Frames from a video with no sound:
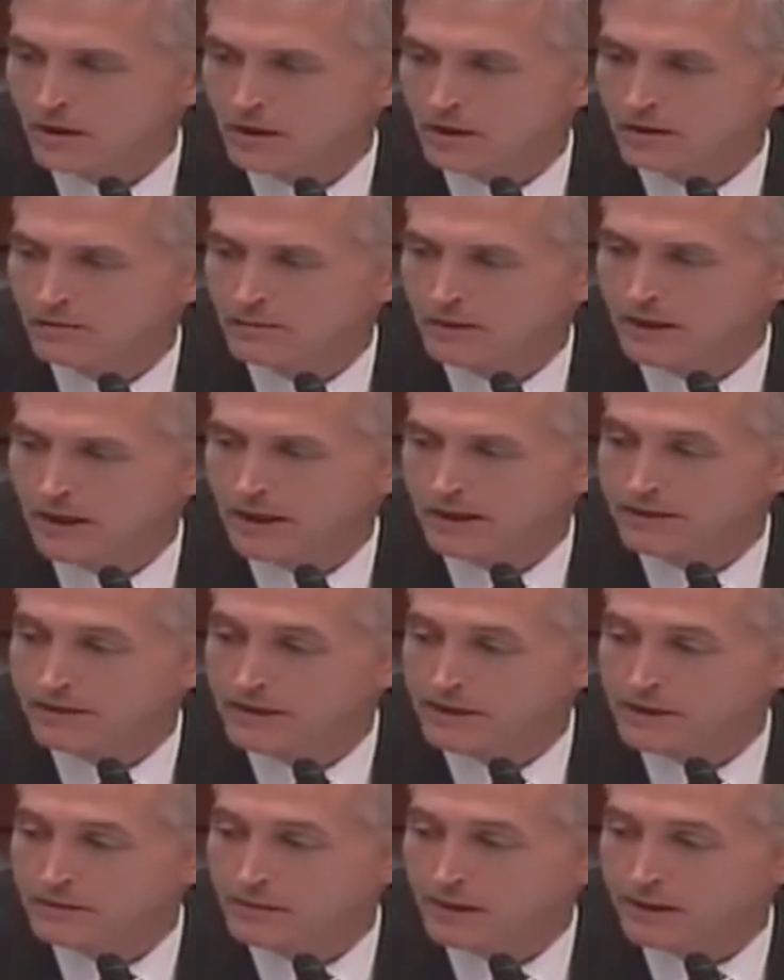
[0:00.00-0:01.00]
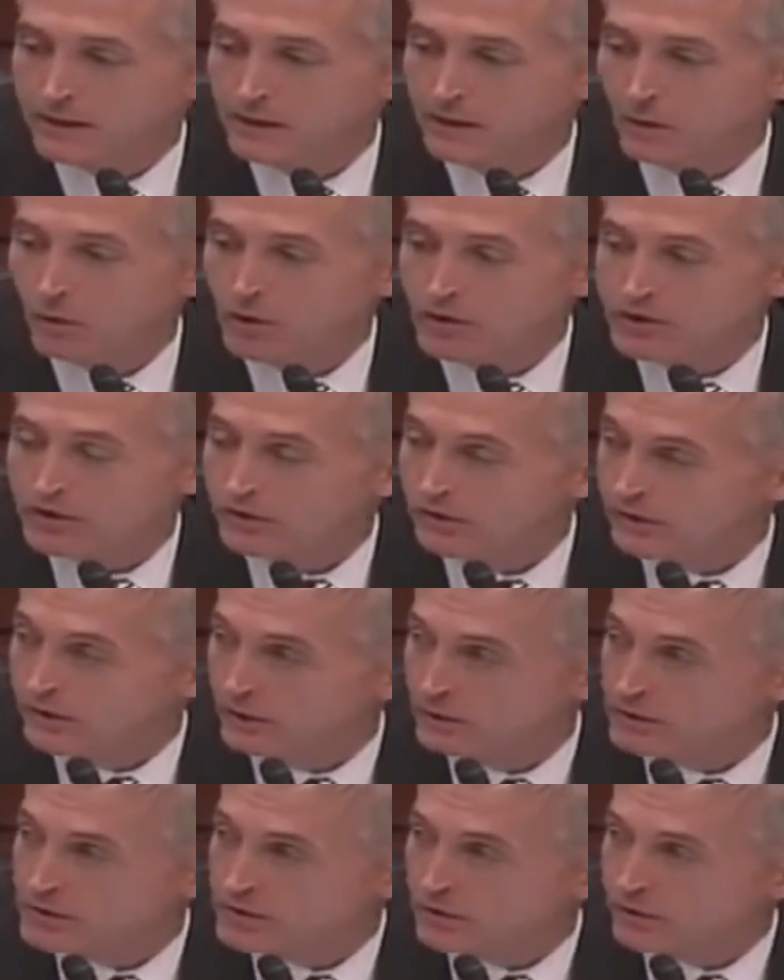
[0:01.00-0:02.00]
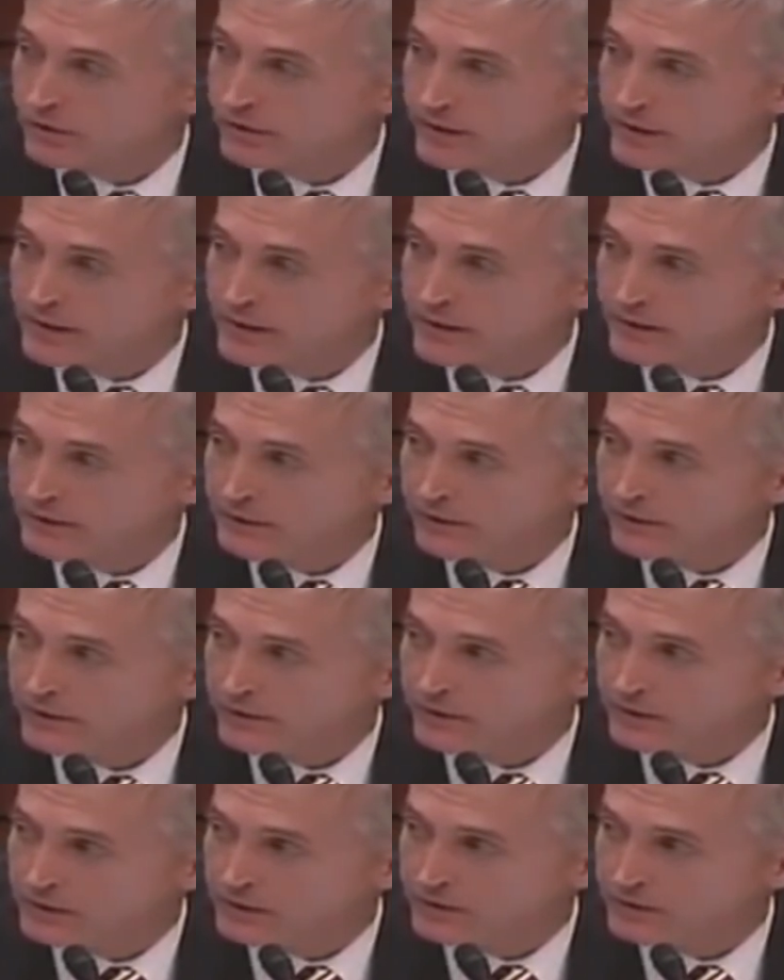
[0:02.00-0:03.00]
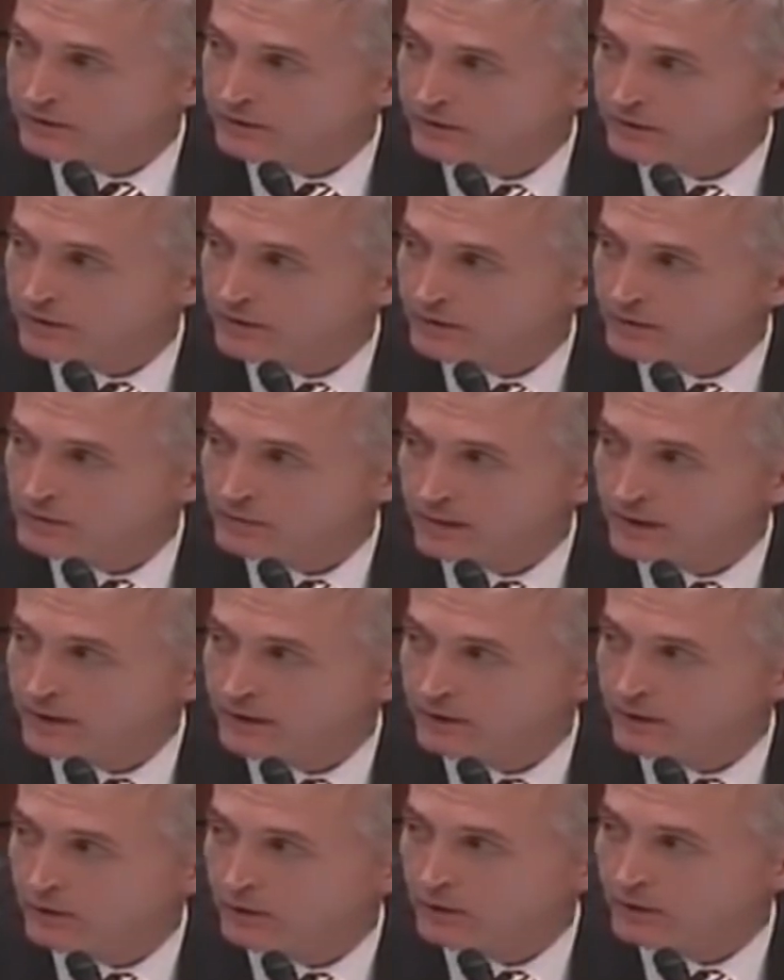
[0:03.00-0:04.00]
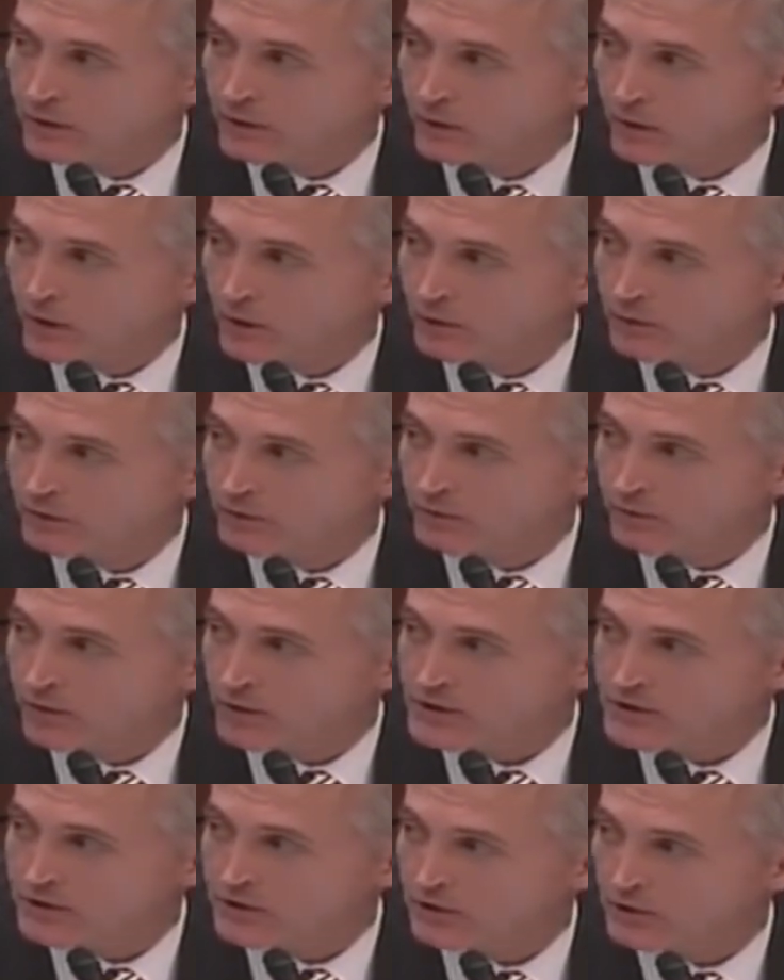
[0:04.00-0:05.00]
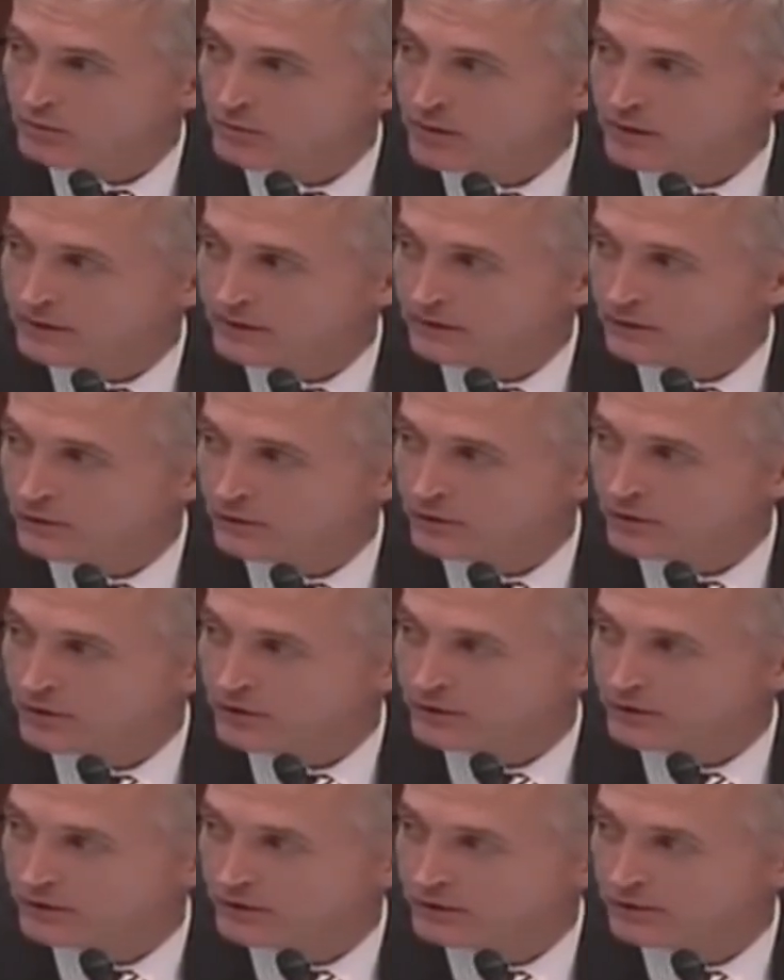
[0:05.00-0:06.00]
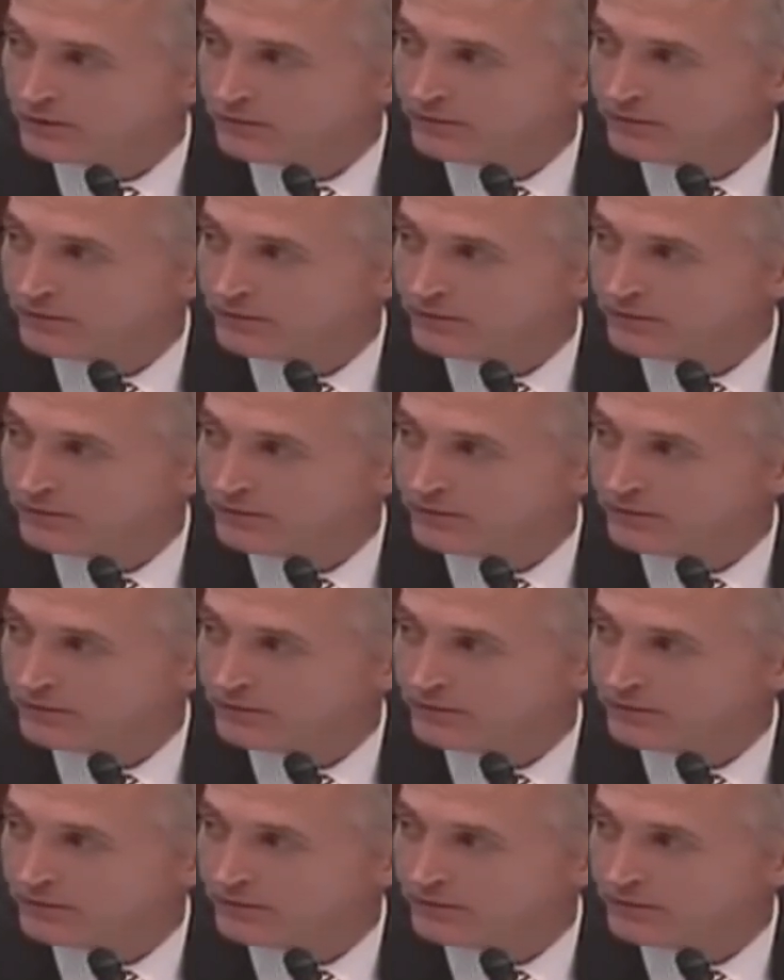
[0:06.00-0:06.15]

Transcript: I take it by your question that it was on the eve of the contempt vote, but I don't know. I was a prosecutor back in those days.